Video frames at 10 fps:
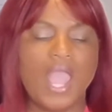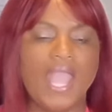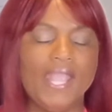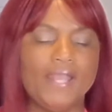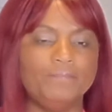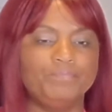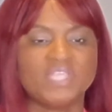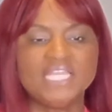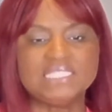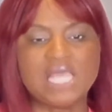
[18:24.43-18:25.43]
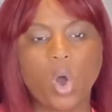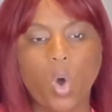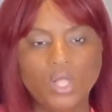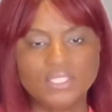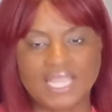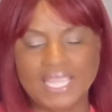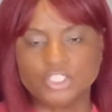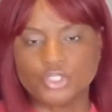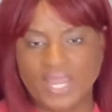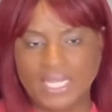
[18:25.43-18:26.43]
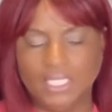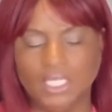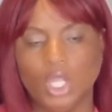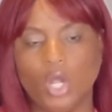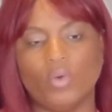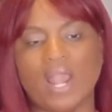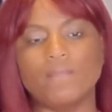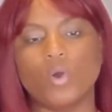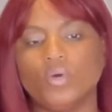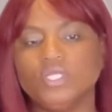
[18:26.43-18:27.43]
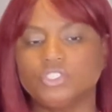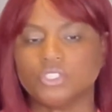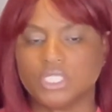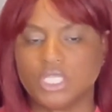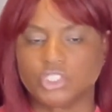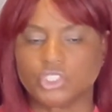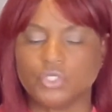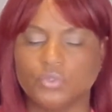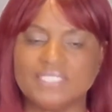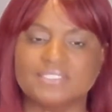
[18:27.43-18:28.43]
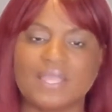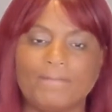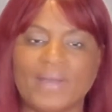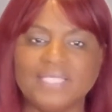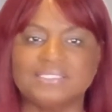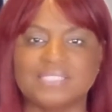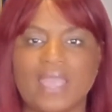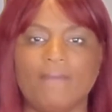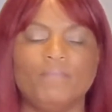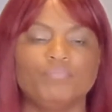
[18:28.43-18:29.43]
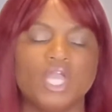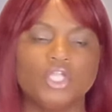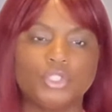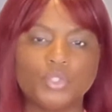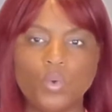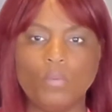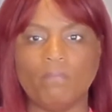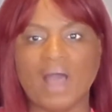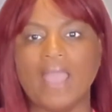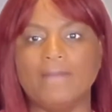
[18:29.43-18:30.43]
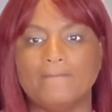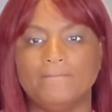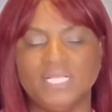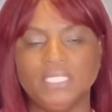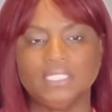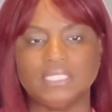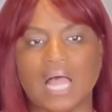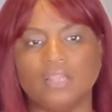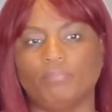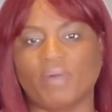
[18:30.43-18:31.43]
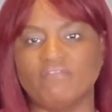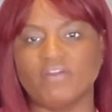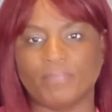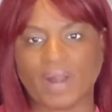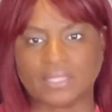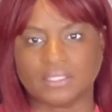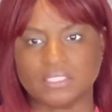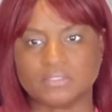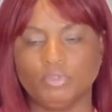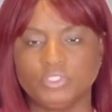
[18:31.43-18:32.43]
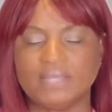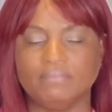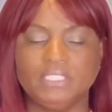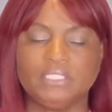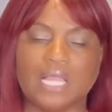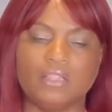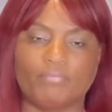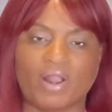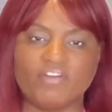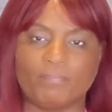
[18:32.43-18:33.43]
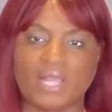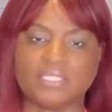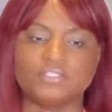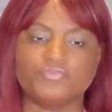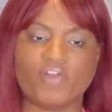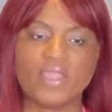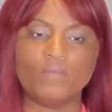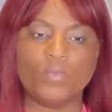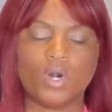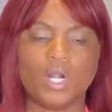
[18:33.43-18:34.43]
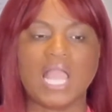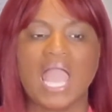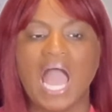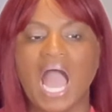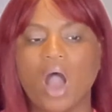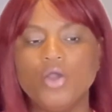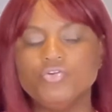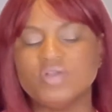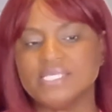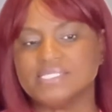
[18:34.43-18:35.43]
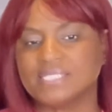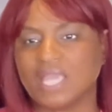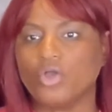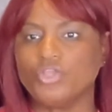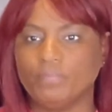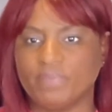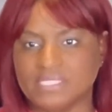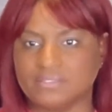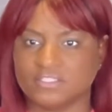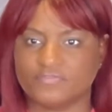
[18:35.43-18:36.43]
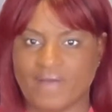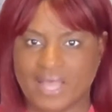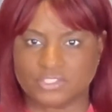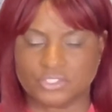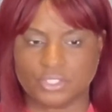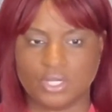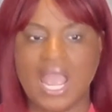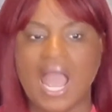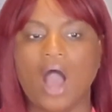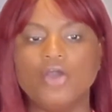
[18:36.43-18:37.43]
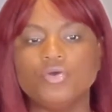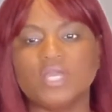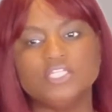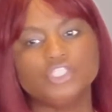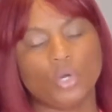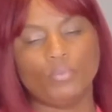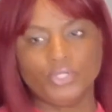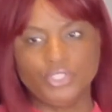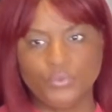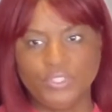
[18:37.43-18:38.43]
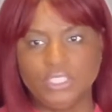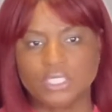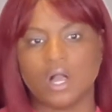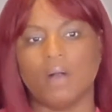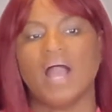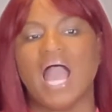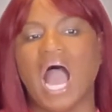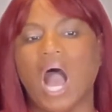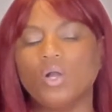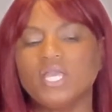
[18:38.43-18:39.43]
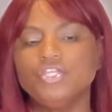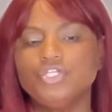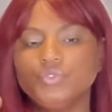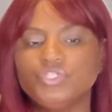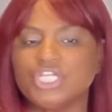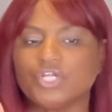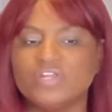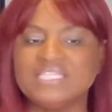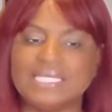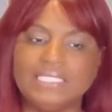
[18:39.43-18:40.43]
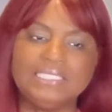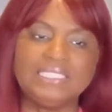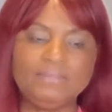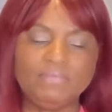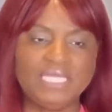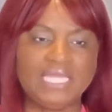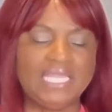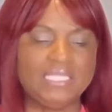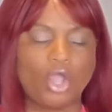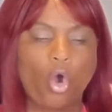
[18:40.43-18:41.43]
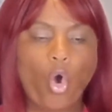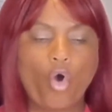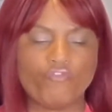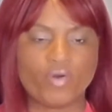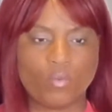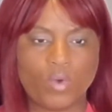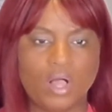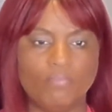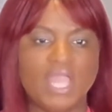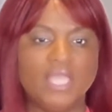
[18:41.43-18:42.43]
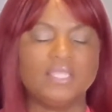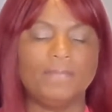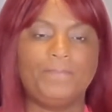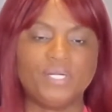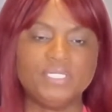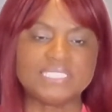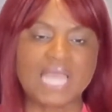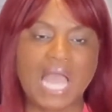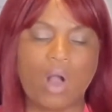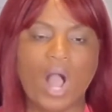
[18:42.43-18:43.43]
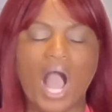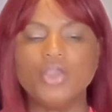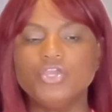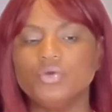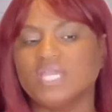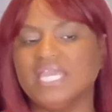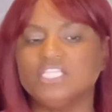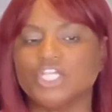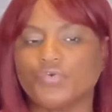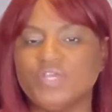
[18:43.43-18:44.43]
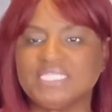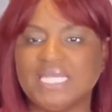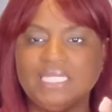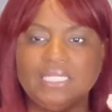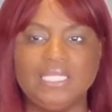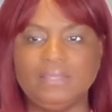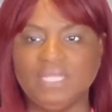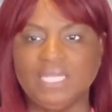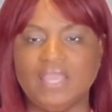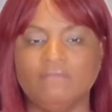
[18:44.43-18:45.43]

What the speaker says: And it's an all-day training where I'm going to teach you a step-by-step through my $1 Million Private Practice, multi-million-dollar private practice framework, how you can scale your business faster, how you can double your income, how can you decrease and eliminate the overwhelm, the burnt out, how you can decrease and eliminate